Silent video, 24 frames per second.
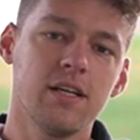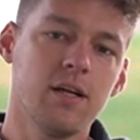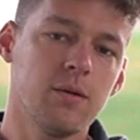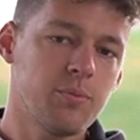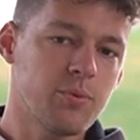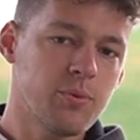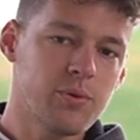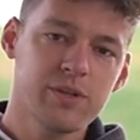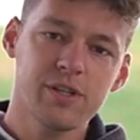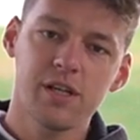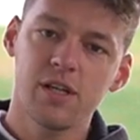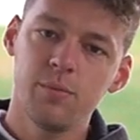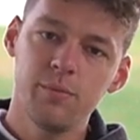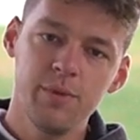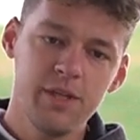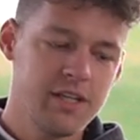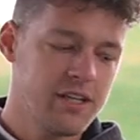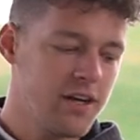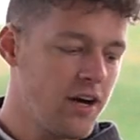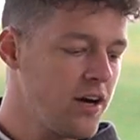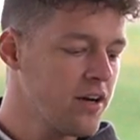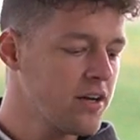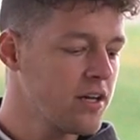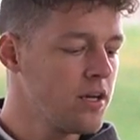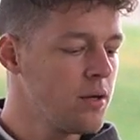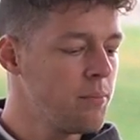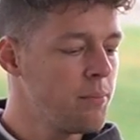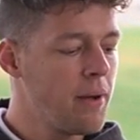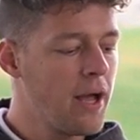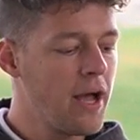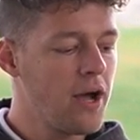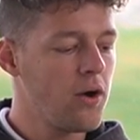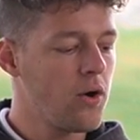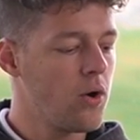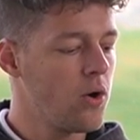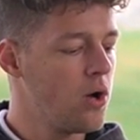up, we're going to be talking
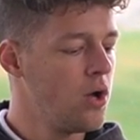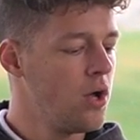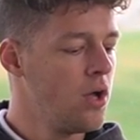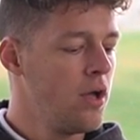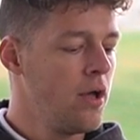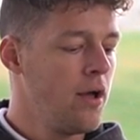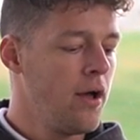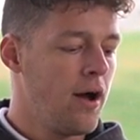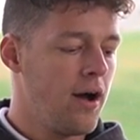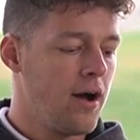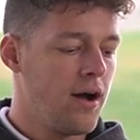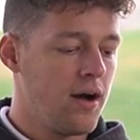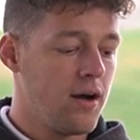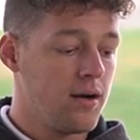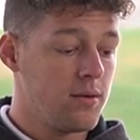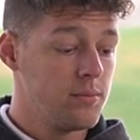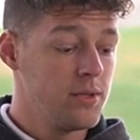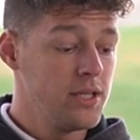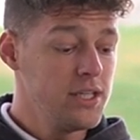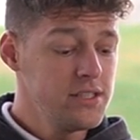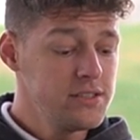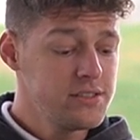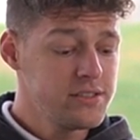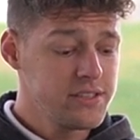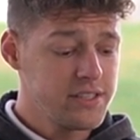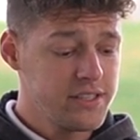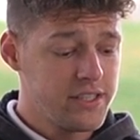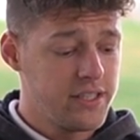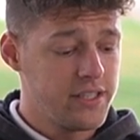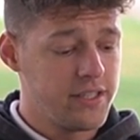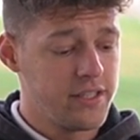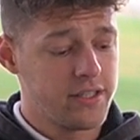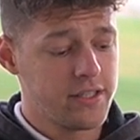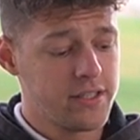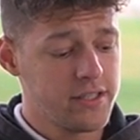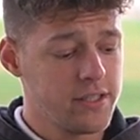about Izzy
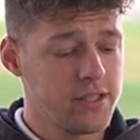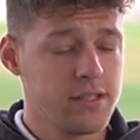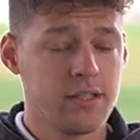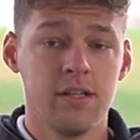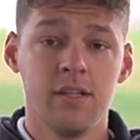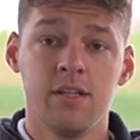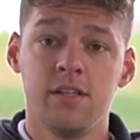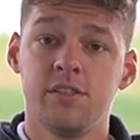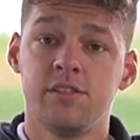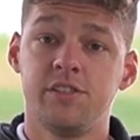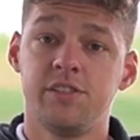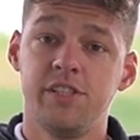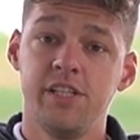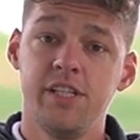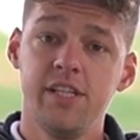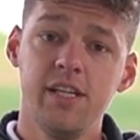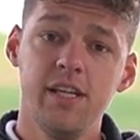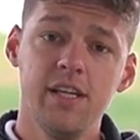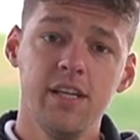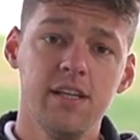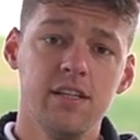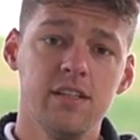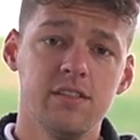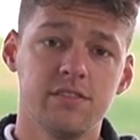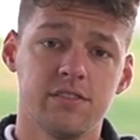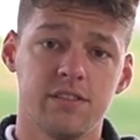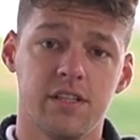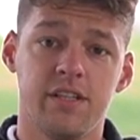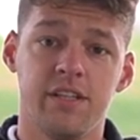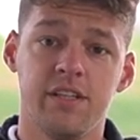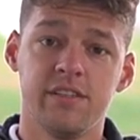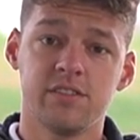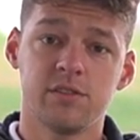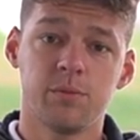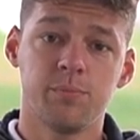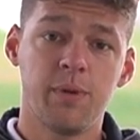here. She is an
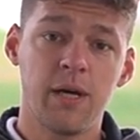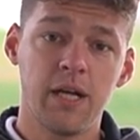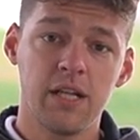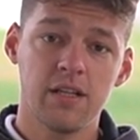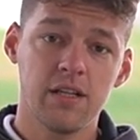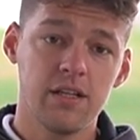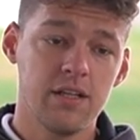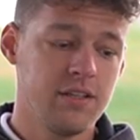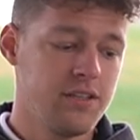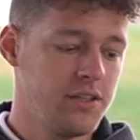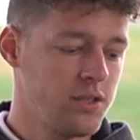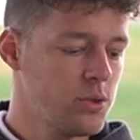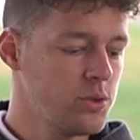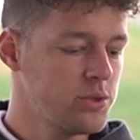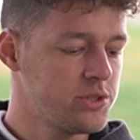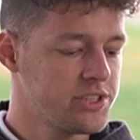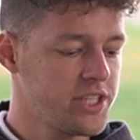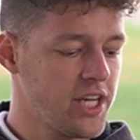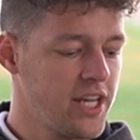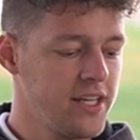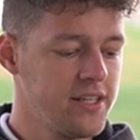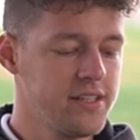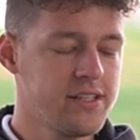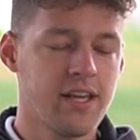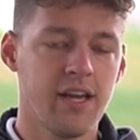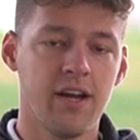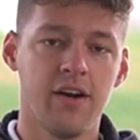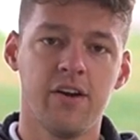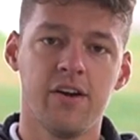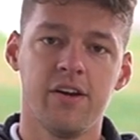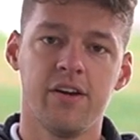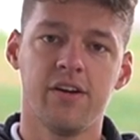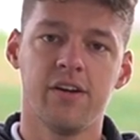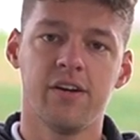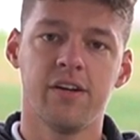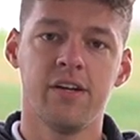Issabella new shade
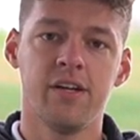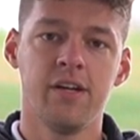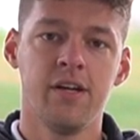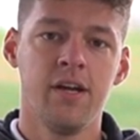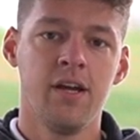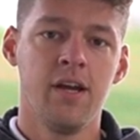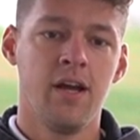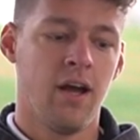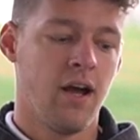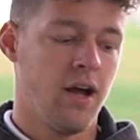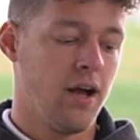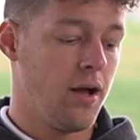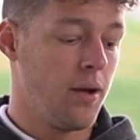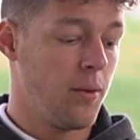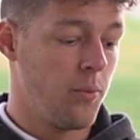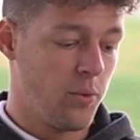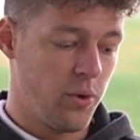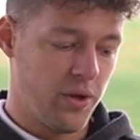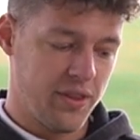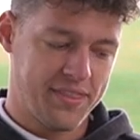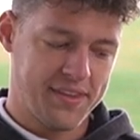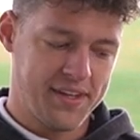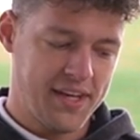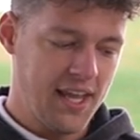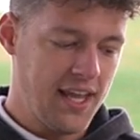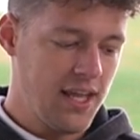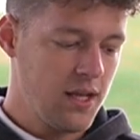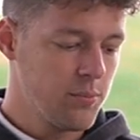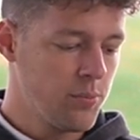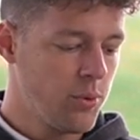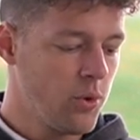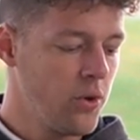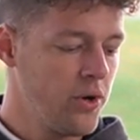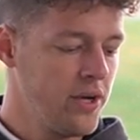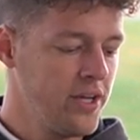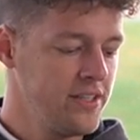carrier with
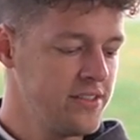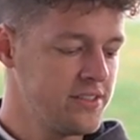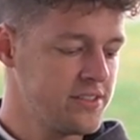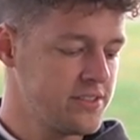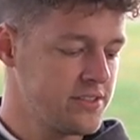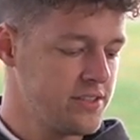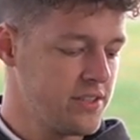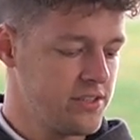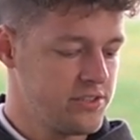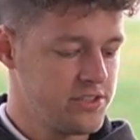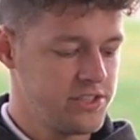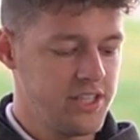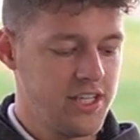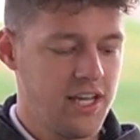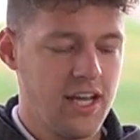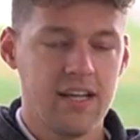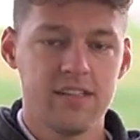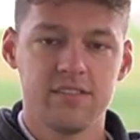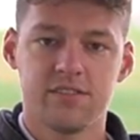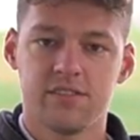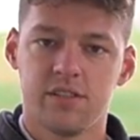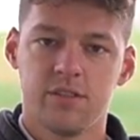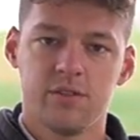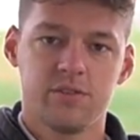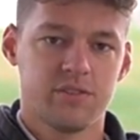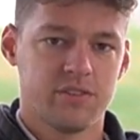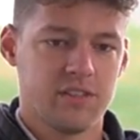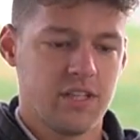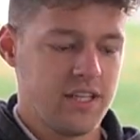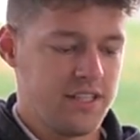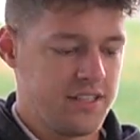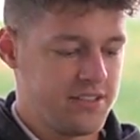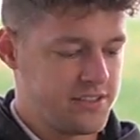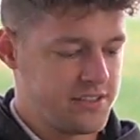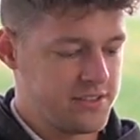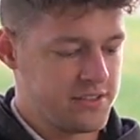tan points. She has those
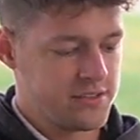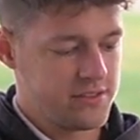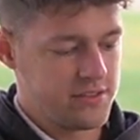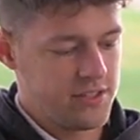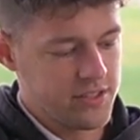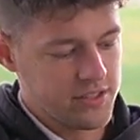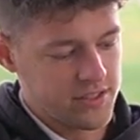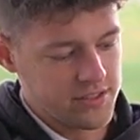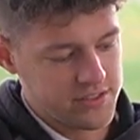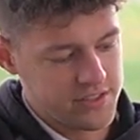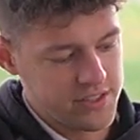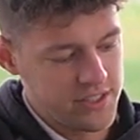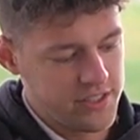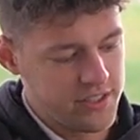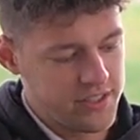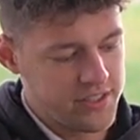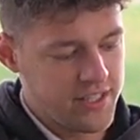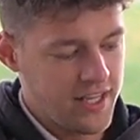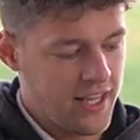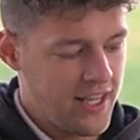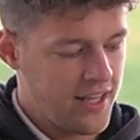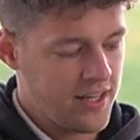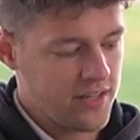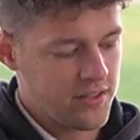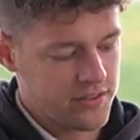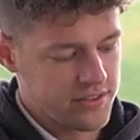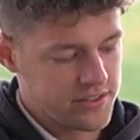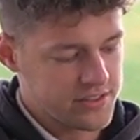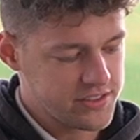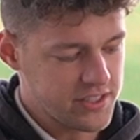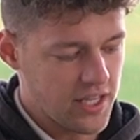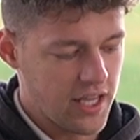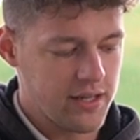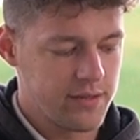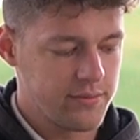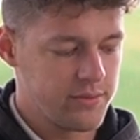nice, you can see the tan on the
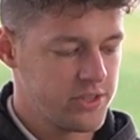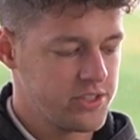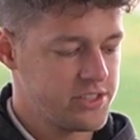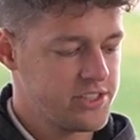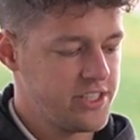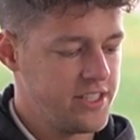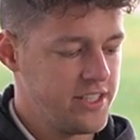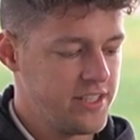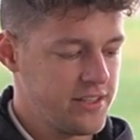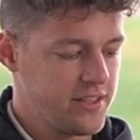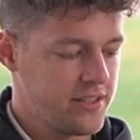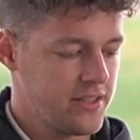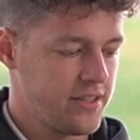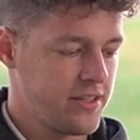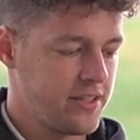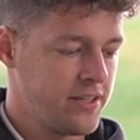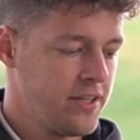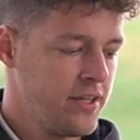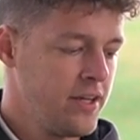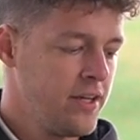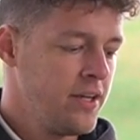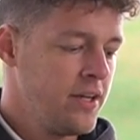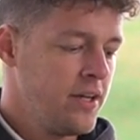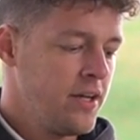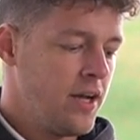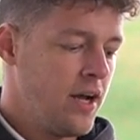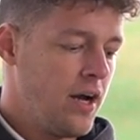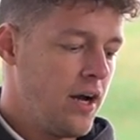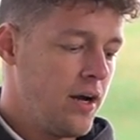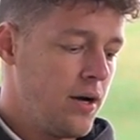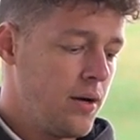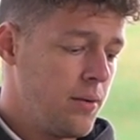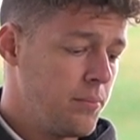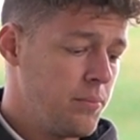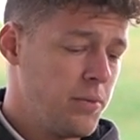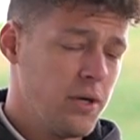side of her cheek there,
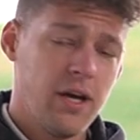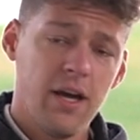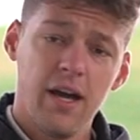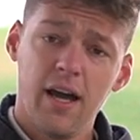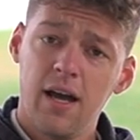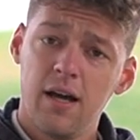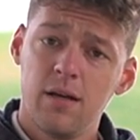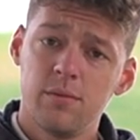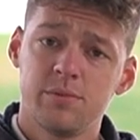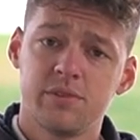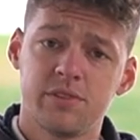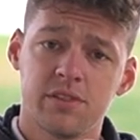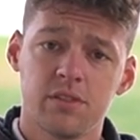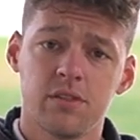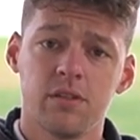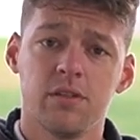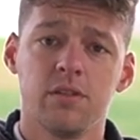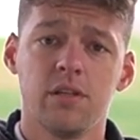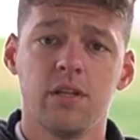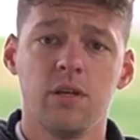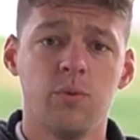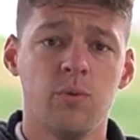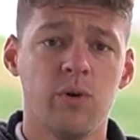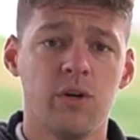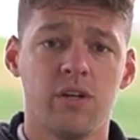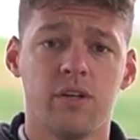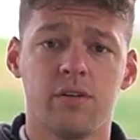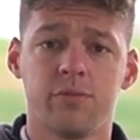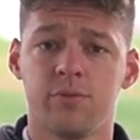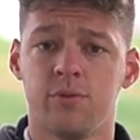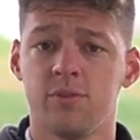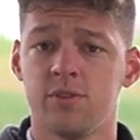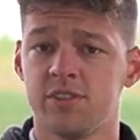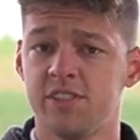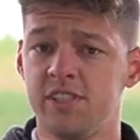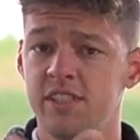but absolutely
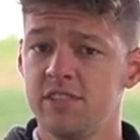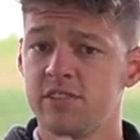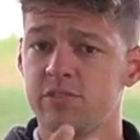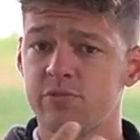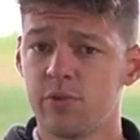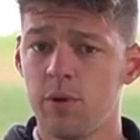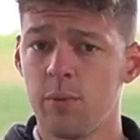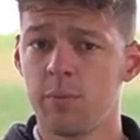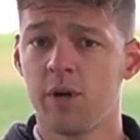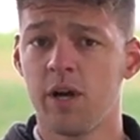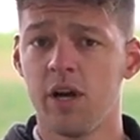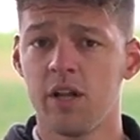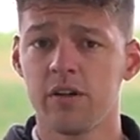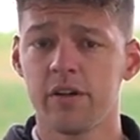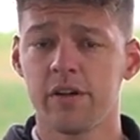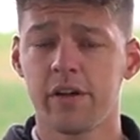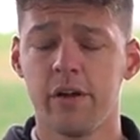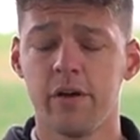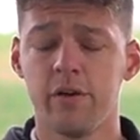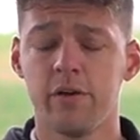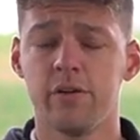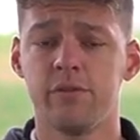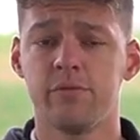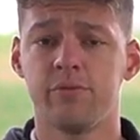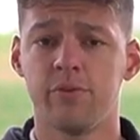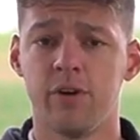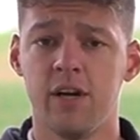wonderful. She's from Color Coded